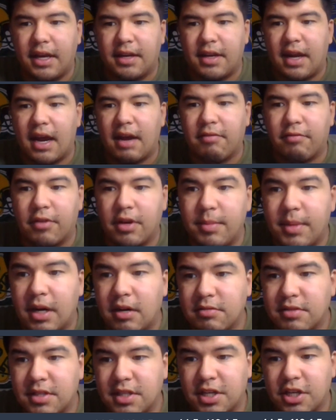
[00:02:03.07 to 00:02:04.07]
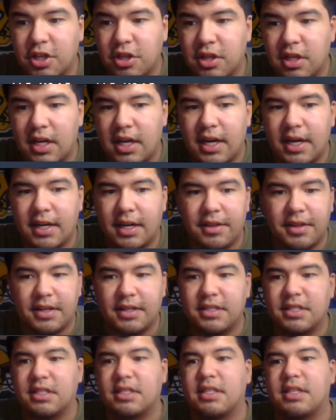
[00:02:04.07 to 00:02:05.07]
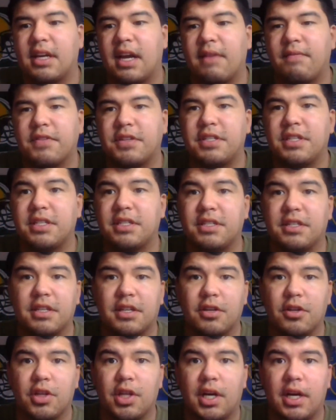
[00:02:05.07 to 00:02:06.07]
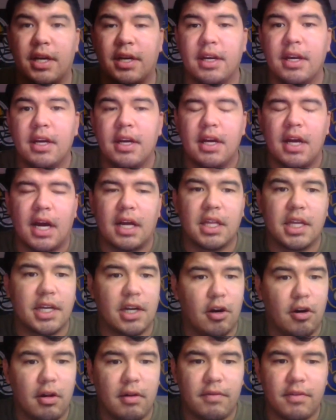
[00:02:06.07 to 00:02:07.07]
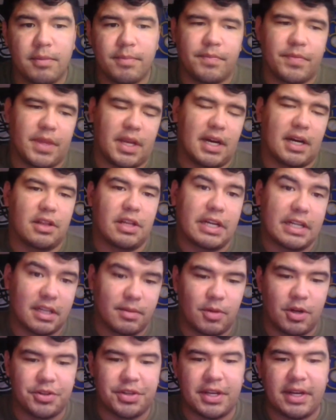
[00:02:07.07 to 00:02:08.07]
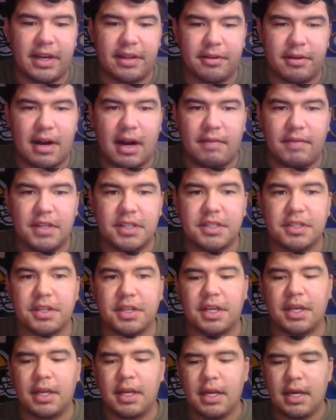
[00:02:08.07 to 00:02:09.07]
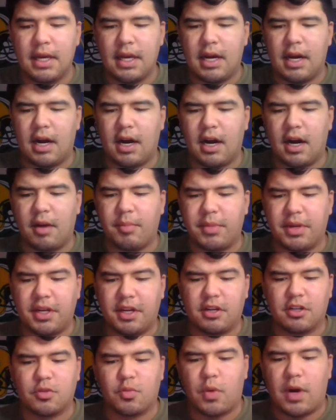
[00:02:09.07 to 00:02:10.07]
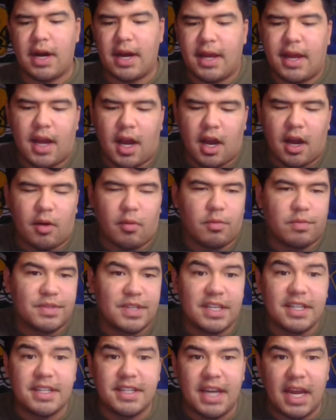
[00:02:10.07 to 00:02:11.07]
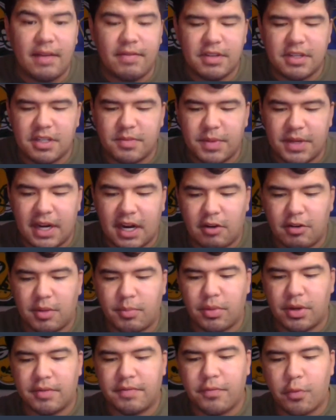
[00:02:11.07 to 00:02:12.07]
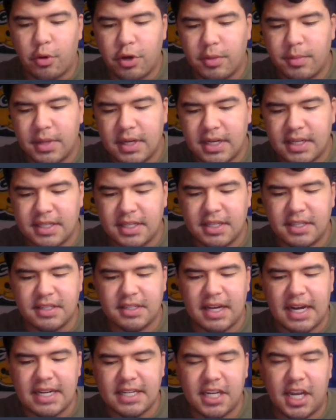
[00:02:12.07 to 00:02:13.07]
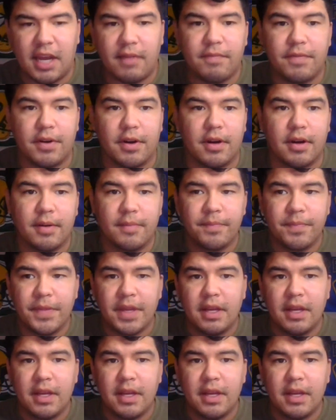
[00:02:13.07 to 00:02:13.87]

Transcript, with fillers: eight and a half rebounds is a good line. I think six and a half assists is a good line. I like all of them. I like them all together, obviously. Um, and here's why. Uh, since Davis has been out, he played 40 minutes in his last game for